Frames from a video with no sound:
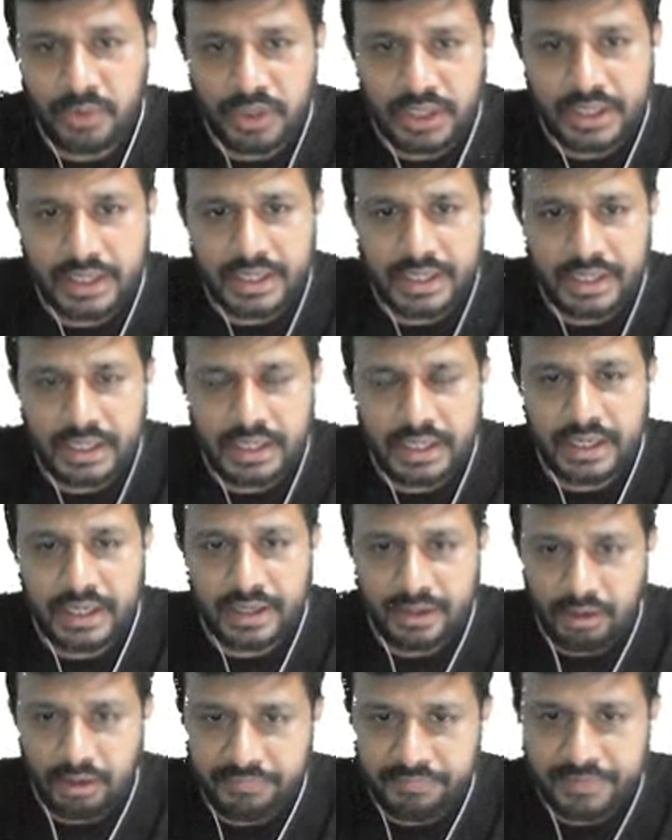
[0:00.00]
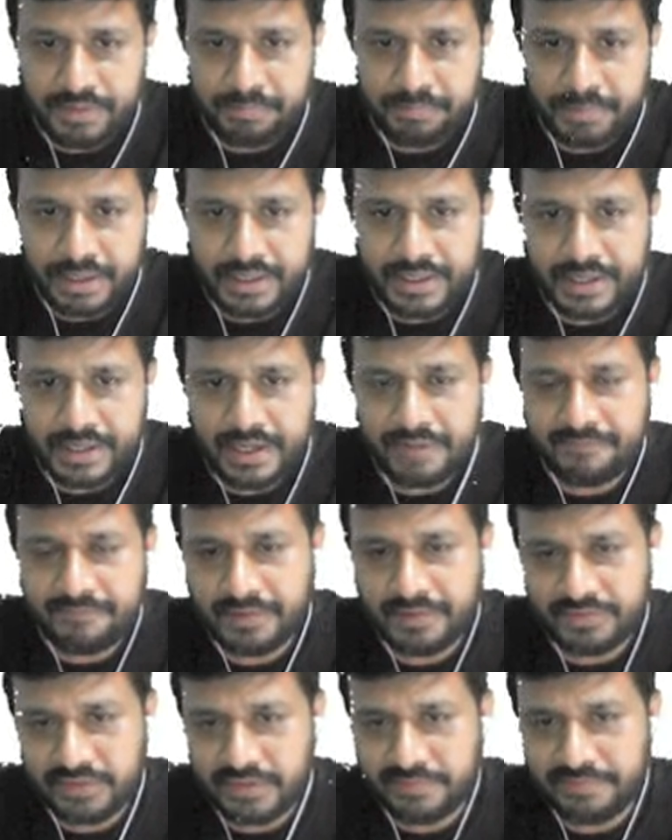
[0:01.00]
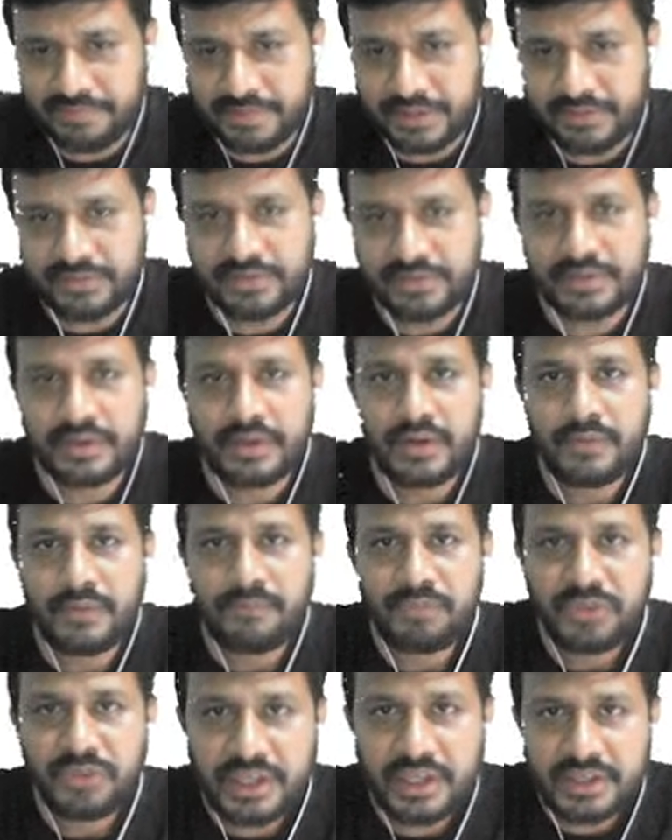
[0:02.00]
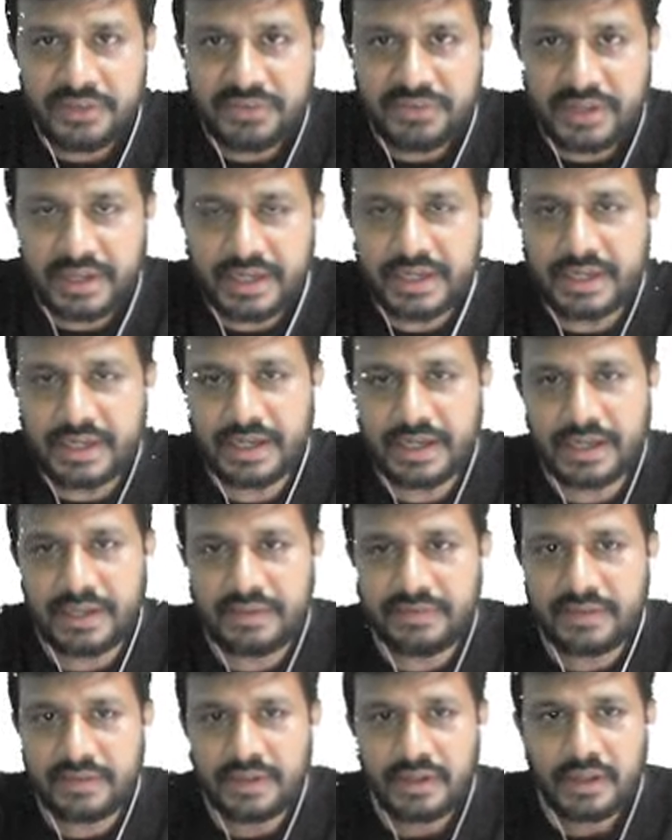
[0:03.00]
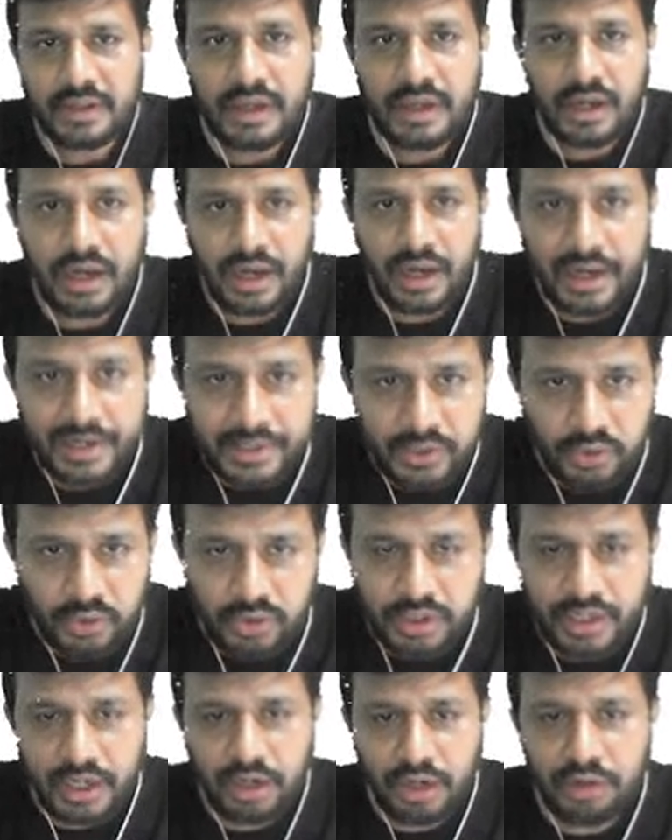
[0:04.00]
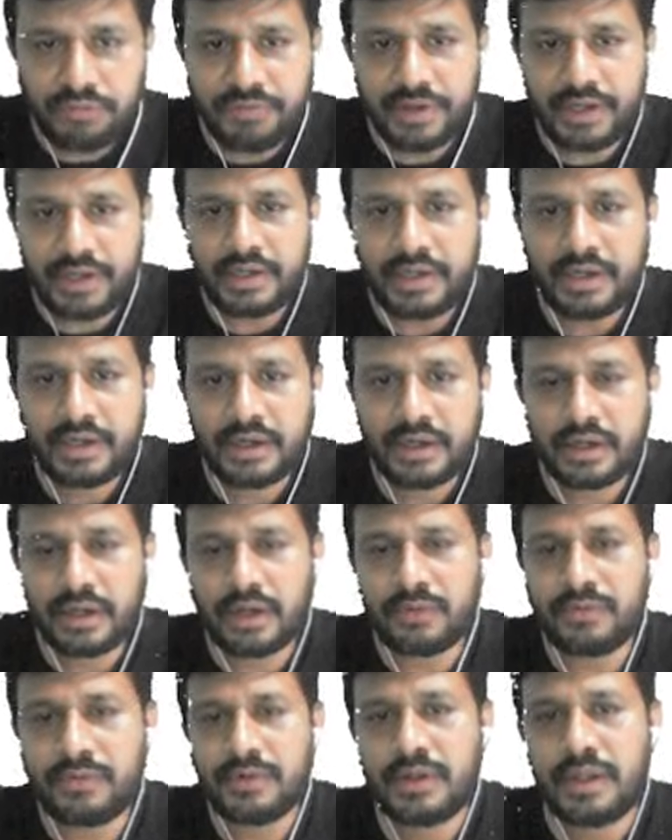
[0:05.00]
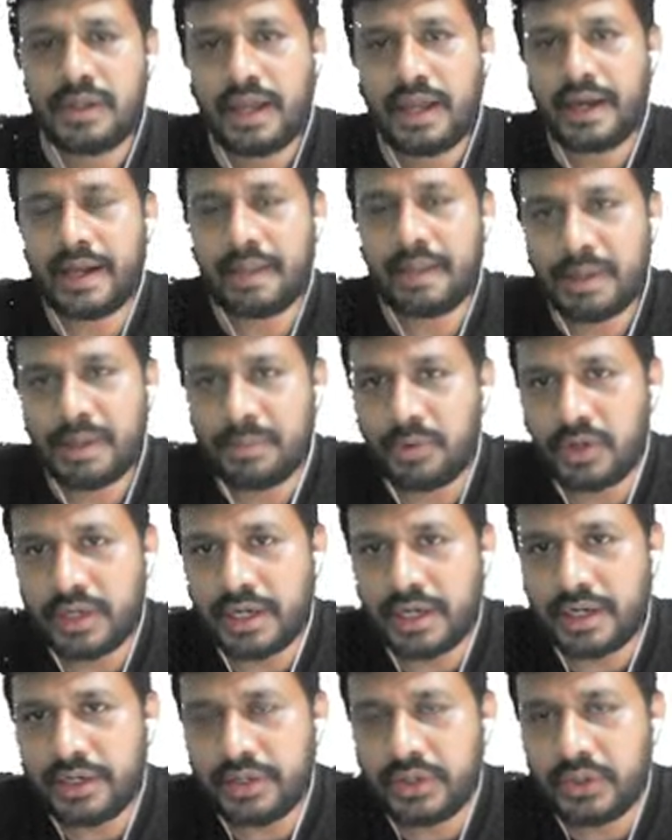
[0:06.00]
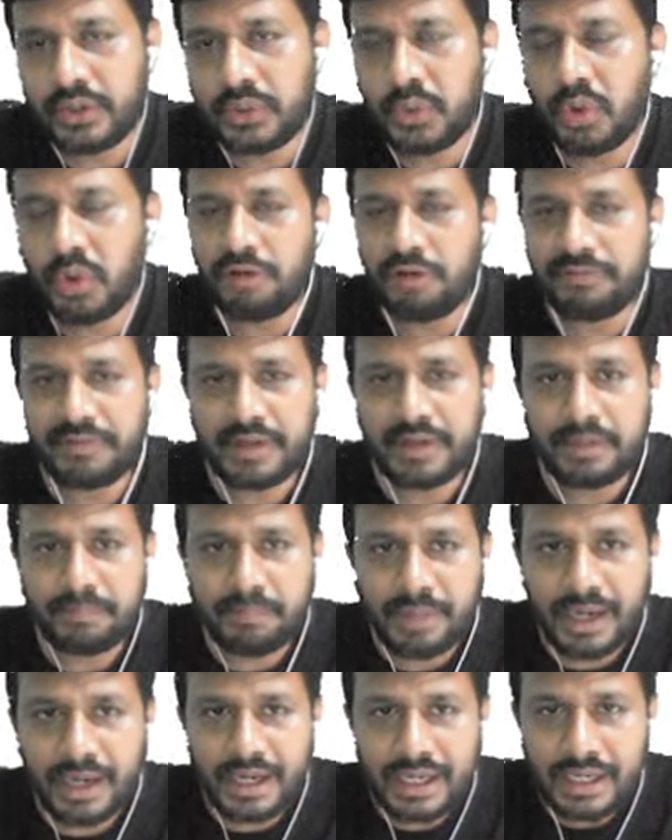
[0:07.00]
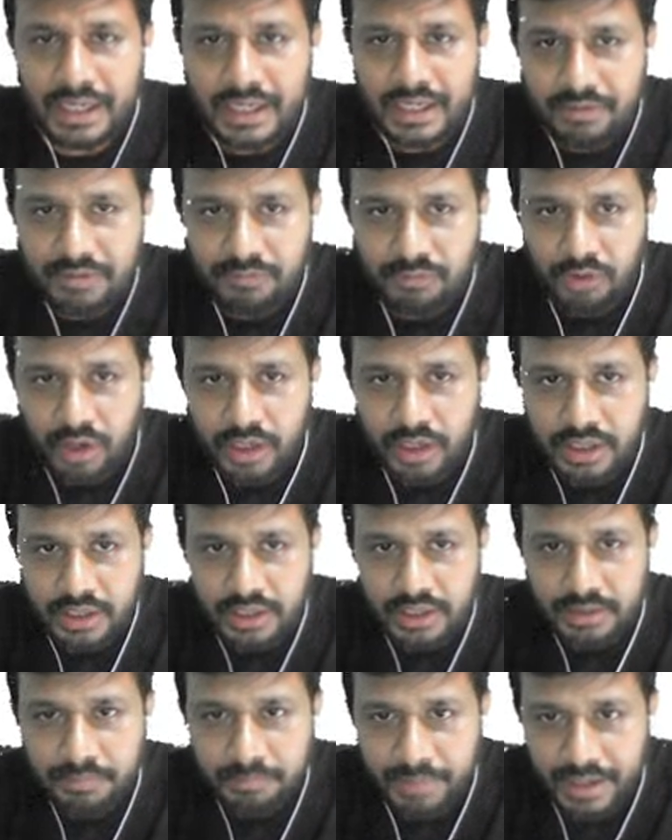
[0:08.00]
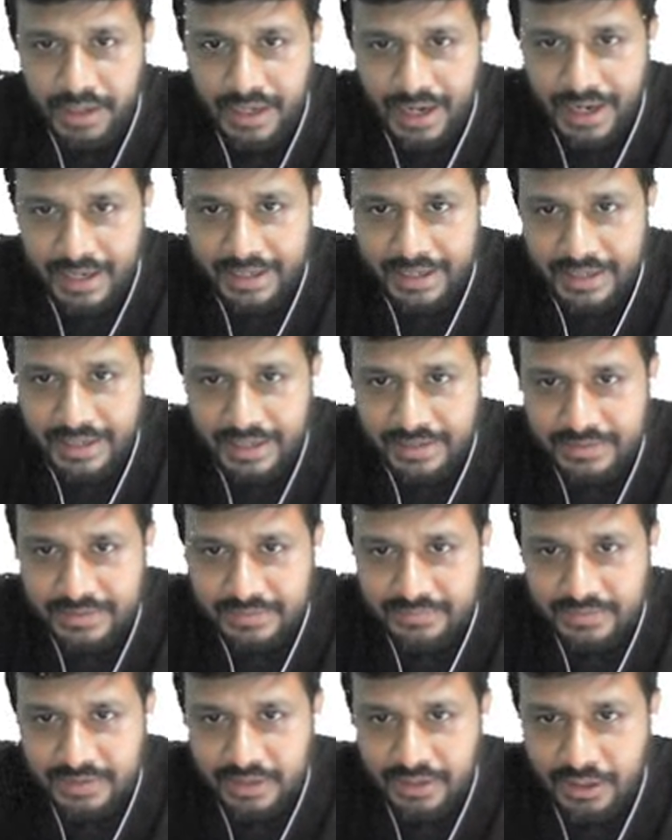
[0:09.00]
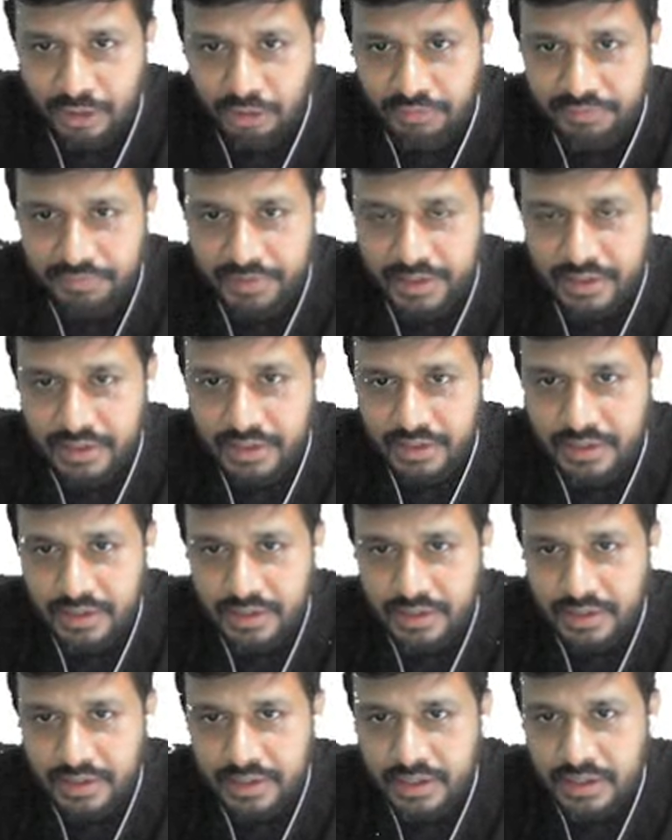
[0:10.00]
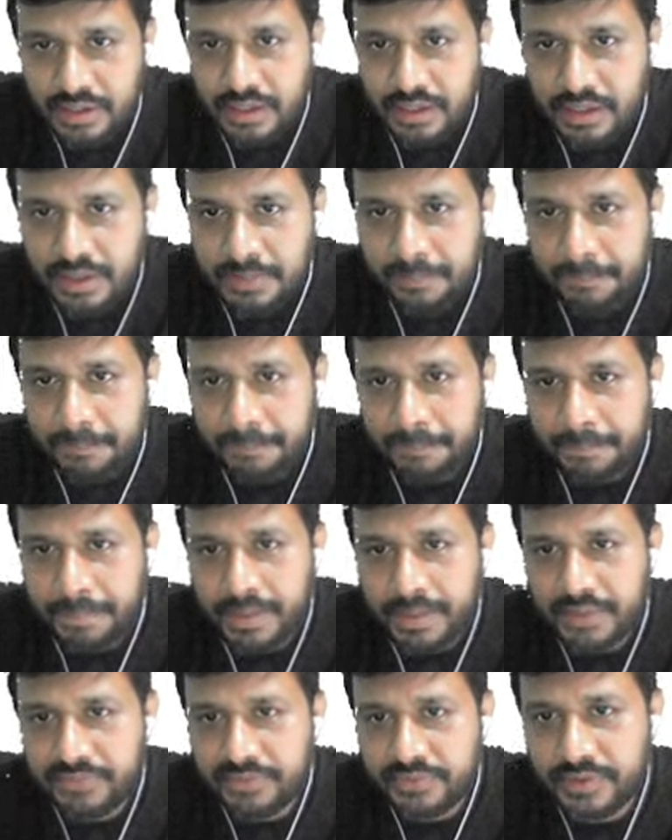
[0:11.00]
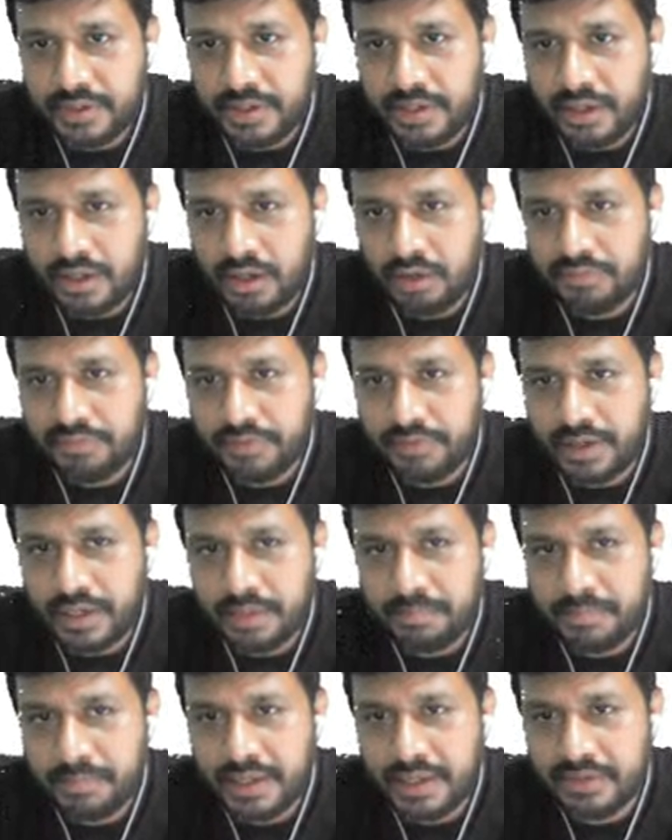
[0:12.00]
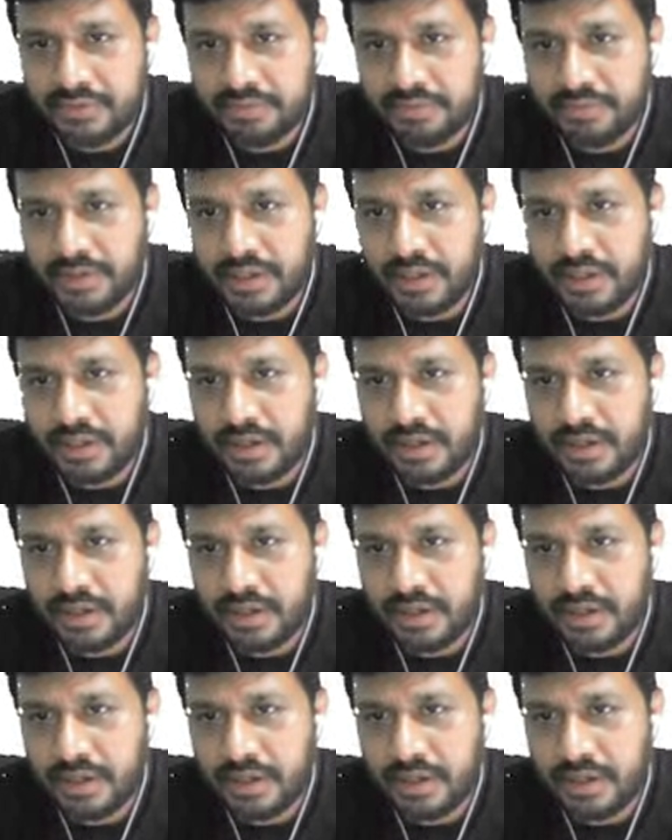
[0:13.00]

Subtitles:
to get del of n by taking first difference. In the second case I took del of n now and I am able to get u of n by what? By adding like this, del of n plus del of n minus 1